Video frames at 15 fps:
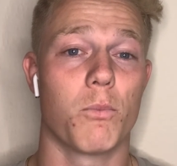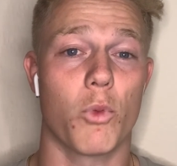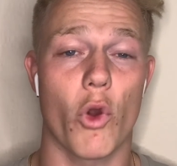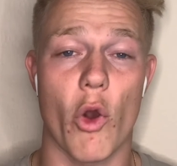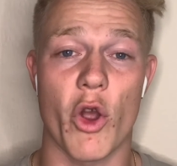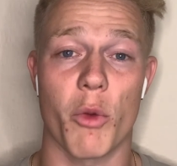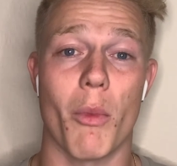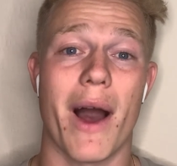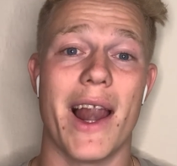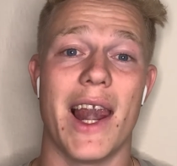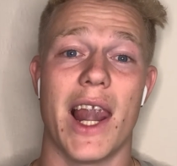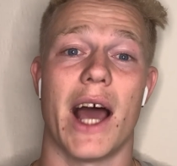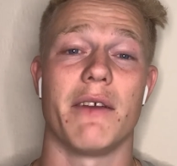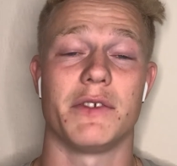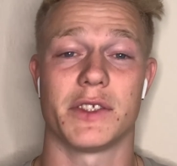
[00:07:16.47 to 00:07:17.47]
growing my
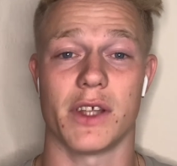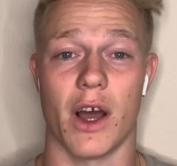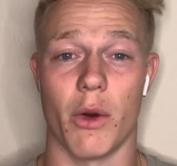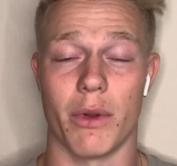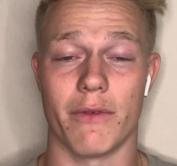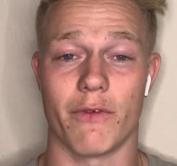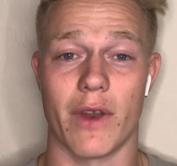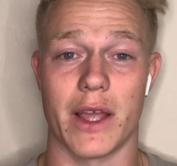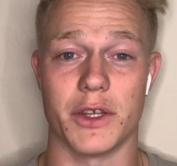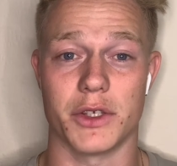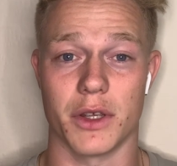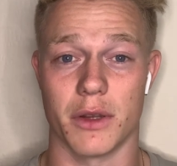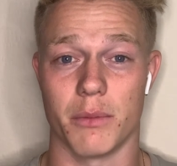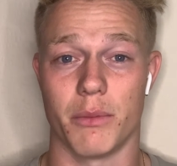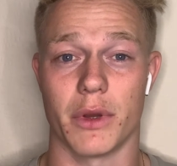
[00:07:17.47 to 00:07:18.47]
lifestyle
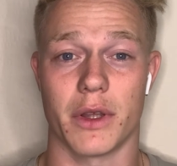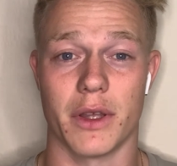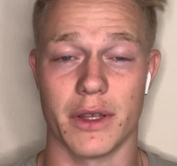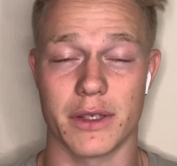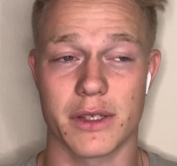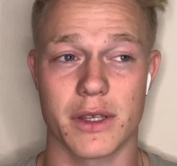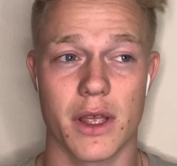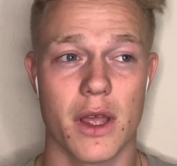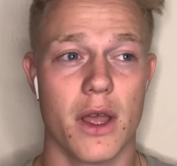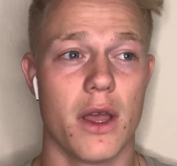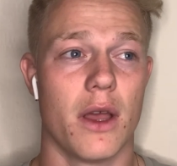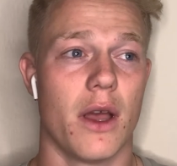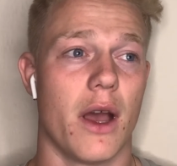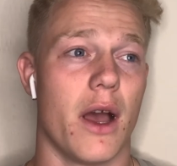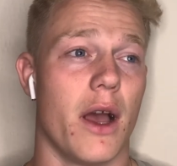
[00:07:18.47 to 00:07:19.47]
inflation because
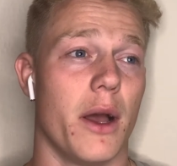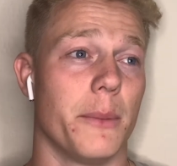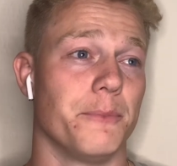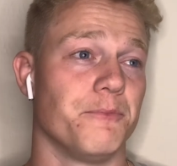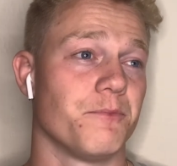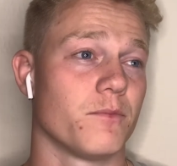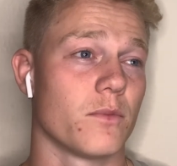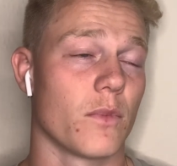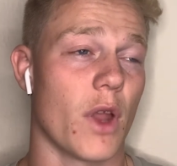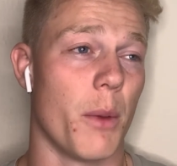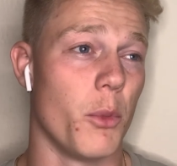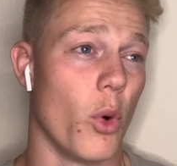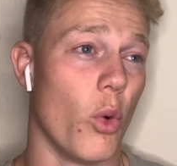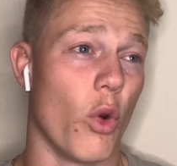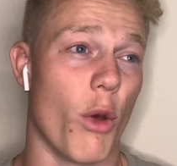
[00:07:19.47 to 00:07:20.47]
um, I'm
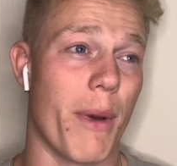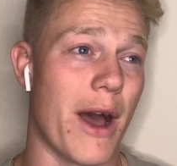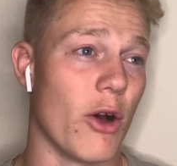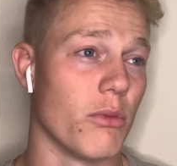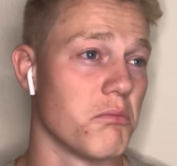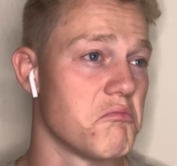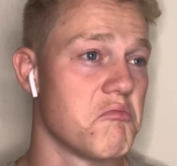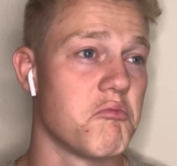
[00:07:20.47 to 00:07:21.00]
not all about